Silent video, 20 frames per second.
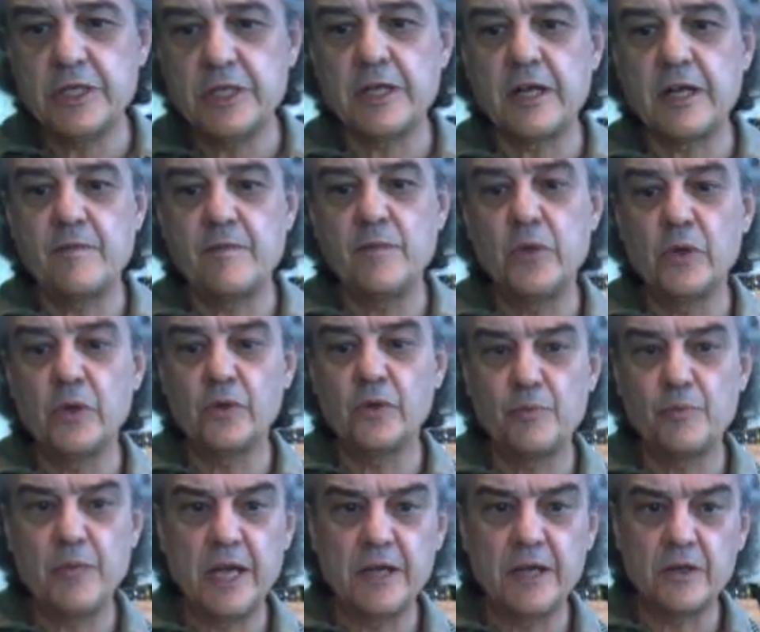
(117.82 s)
I've built
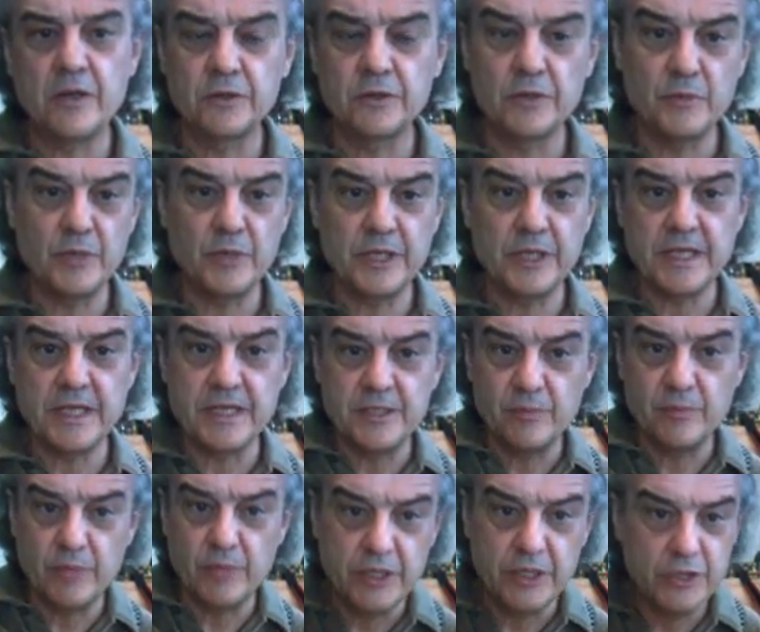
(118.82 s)
the penultimate
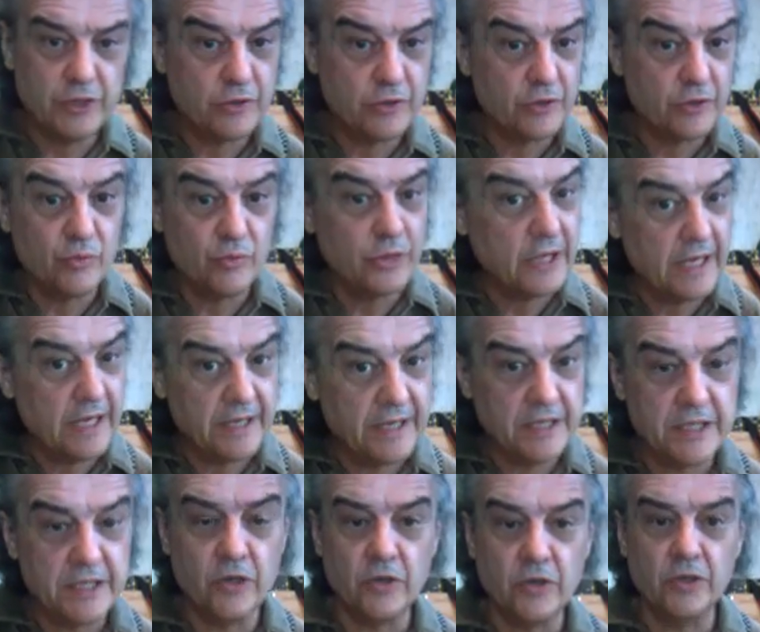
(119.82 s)
database. You can put
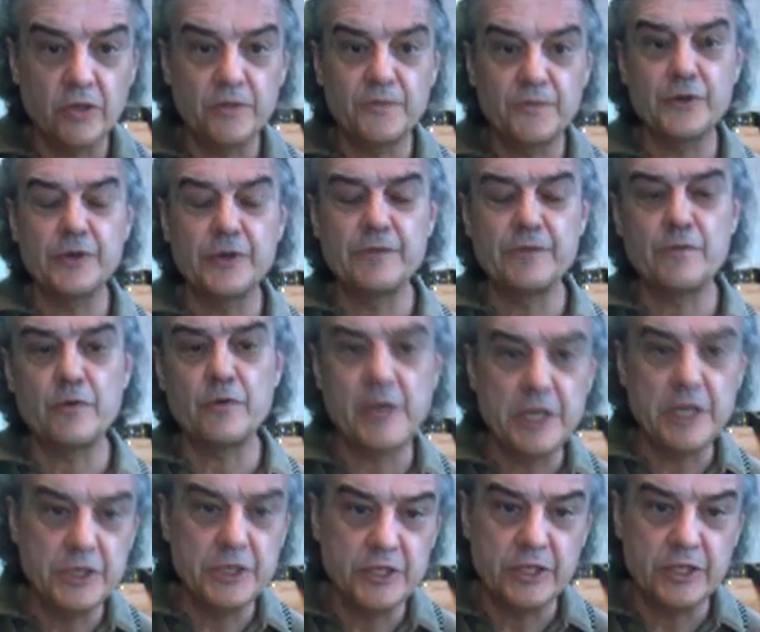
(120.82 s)
any and all of your
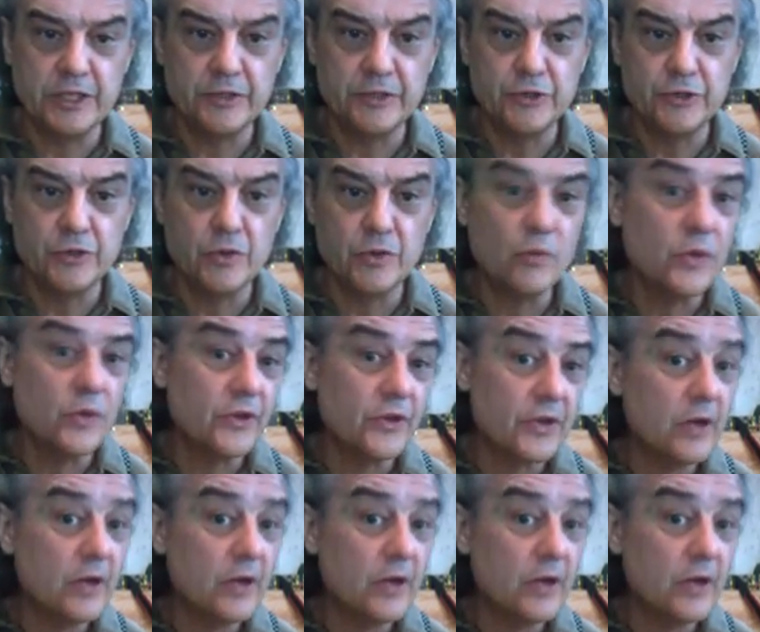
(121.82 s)
information into it without